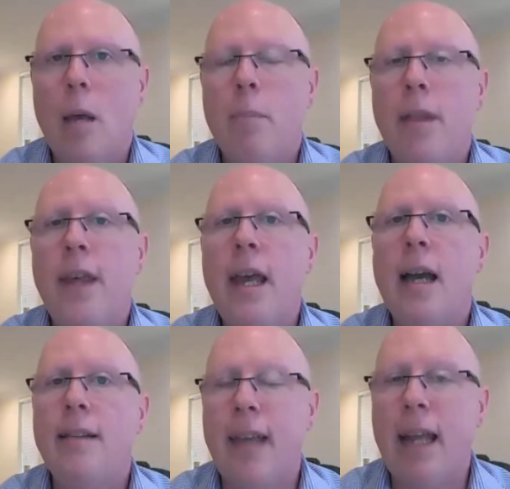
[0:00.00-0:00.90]
But they
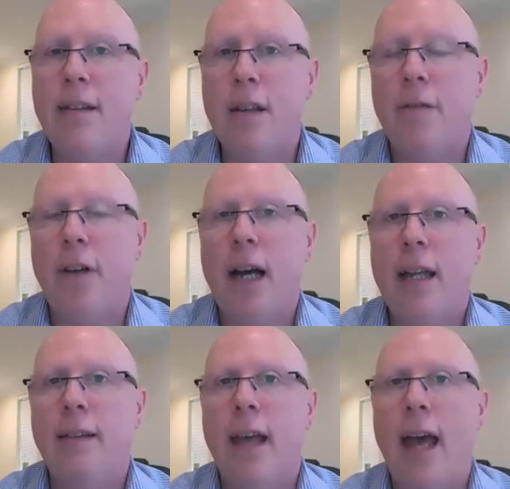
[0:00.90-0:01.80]

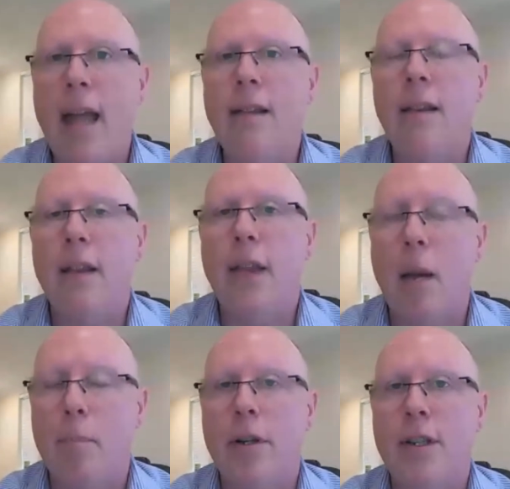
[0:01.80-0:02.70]
identified that in
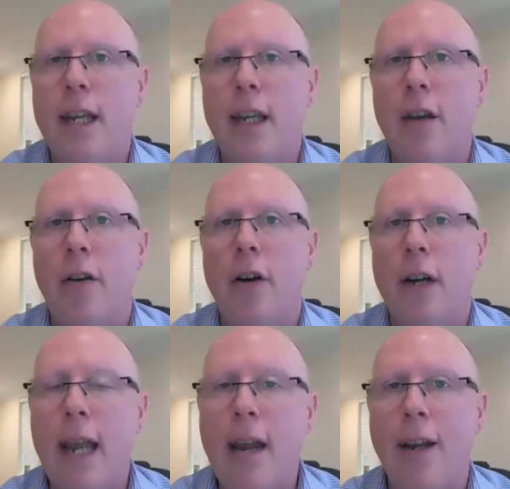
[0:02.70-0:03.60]
that particular
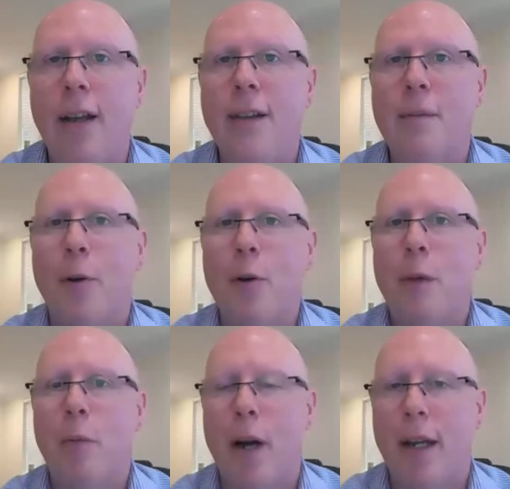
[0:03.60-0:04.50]
area they were going to
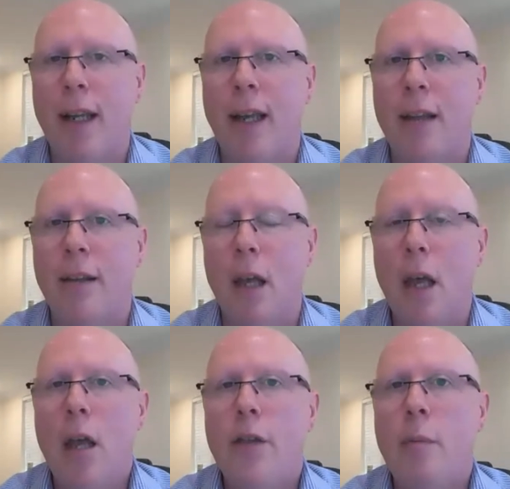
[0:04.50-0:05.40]
be working in,
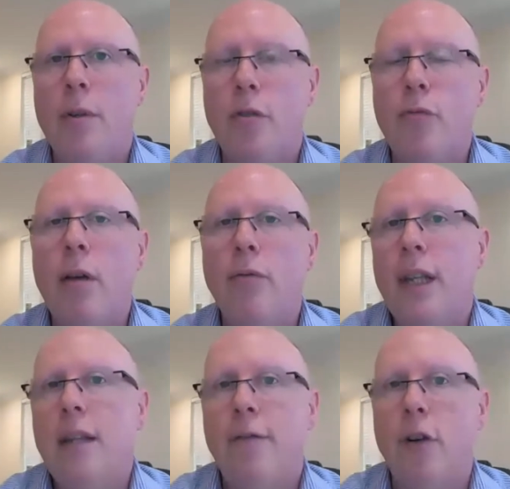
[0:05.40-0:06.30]
there was a real
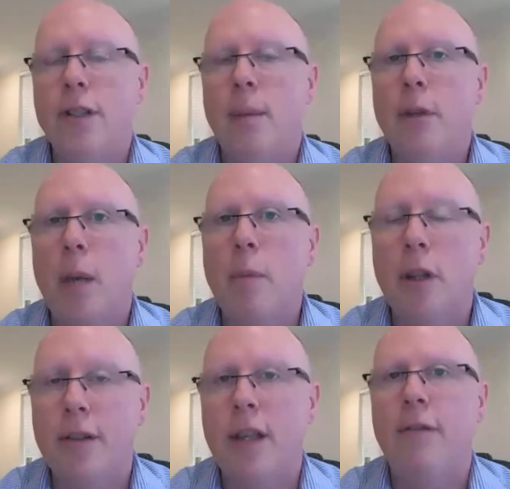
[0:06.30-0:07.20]
need for some
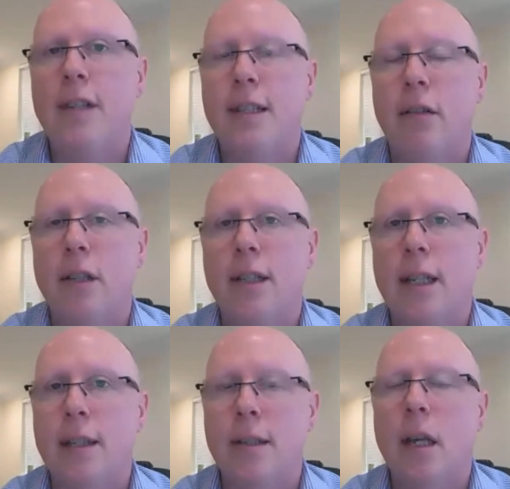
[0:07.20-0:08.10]
community
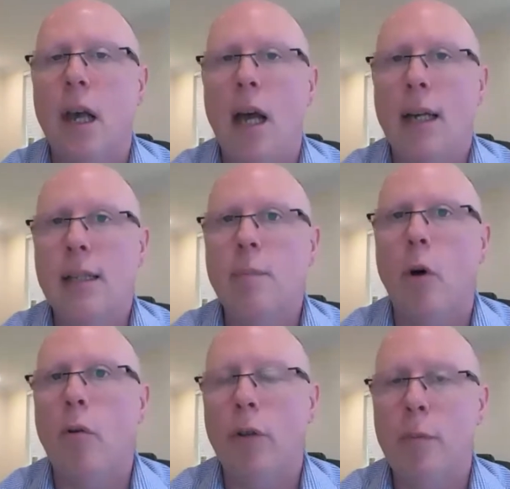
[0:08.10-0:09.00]
facilities, a
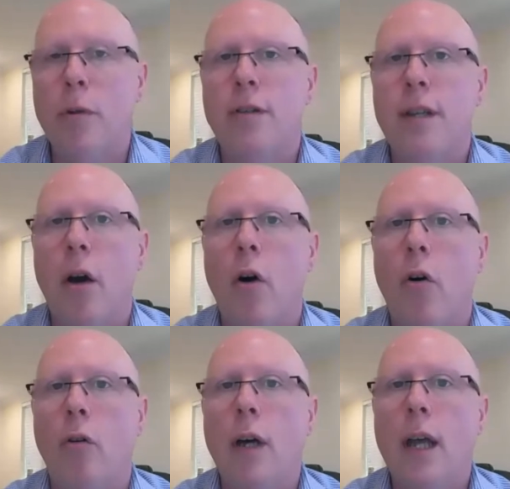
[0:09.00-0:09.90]
small community
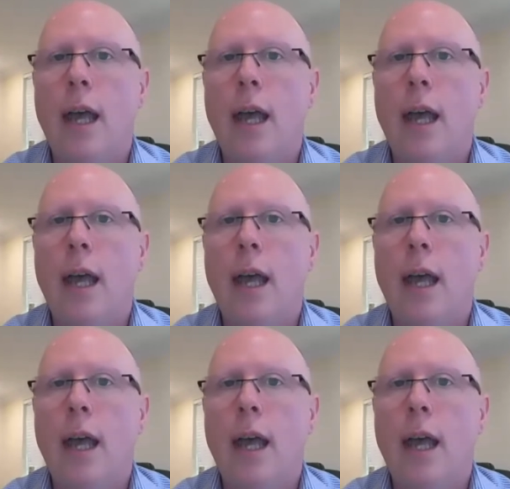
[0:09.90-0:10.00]
hall